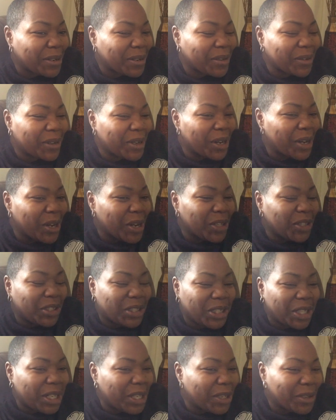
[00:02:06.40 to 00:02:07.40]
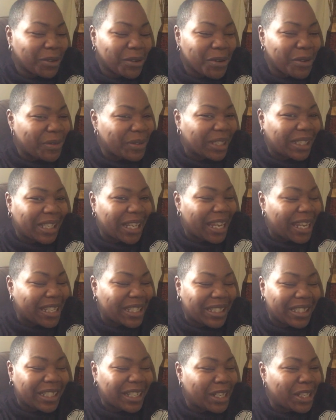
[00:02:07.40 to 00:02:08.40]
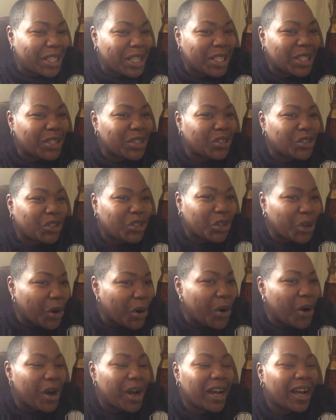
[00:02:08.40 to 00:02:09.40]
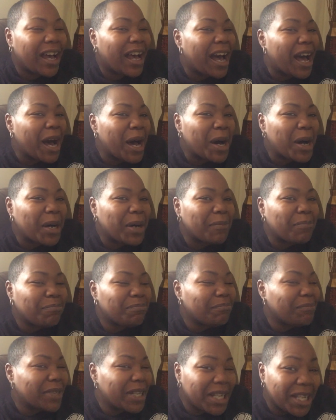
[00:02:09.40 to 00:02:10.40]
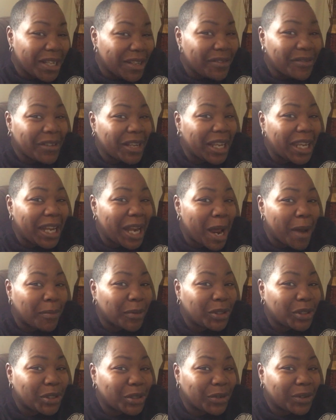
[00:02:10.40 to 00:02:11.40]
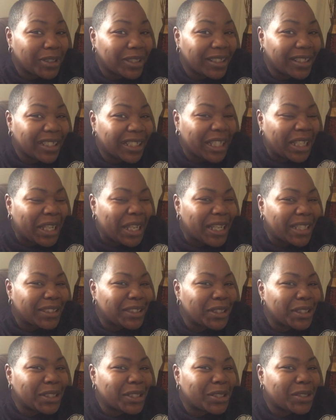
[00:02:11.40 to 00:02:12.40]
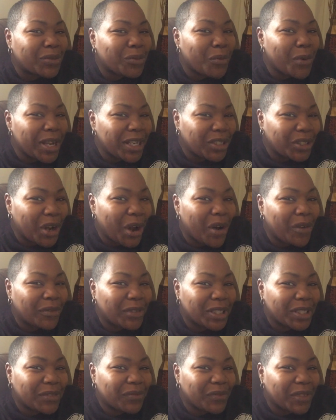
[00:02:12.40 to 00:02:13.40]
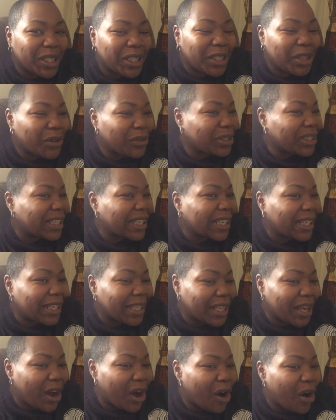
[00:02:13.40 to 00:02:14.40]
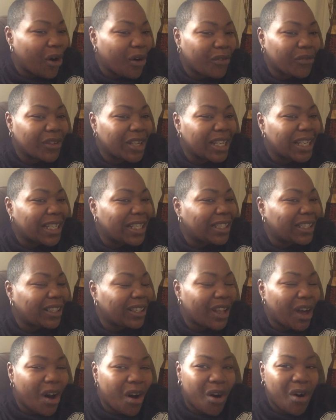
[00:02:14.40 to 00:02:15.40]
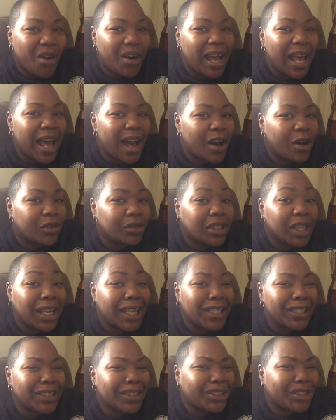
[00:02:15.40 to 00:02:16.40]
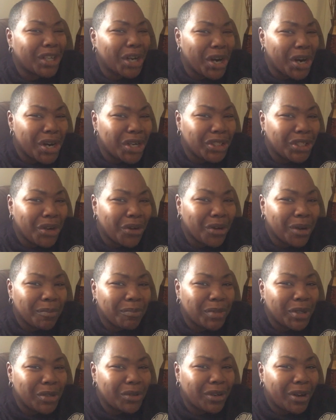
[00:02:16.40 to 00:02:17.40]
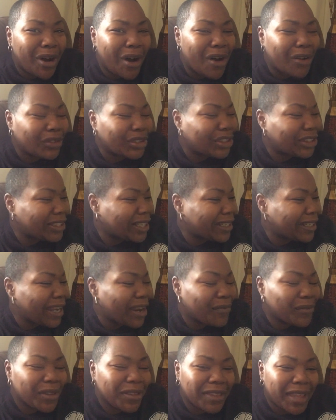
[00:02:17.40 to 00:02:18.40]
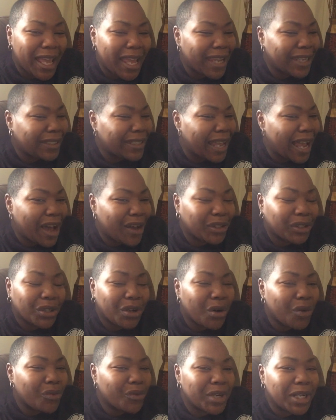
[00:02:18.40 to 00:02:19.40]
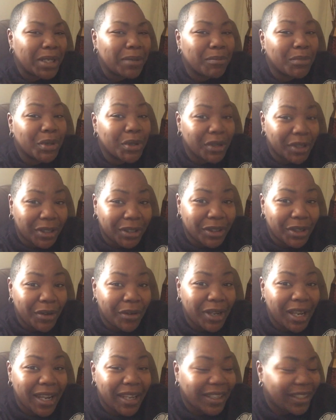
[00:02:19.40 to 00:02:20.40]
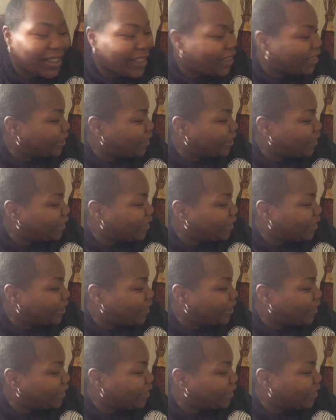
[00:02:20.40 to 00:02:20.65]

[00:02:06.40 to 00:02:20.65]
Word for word: or genital related, this is your motherfucking opportunity to switch off of this video, to click off, log out, turn your computer off, shut everything down, and go read a book, okay?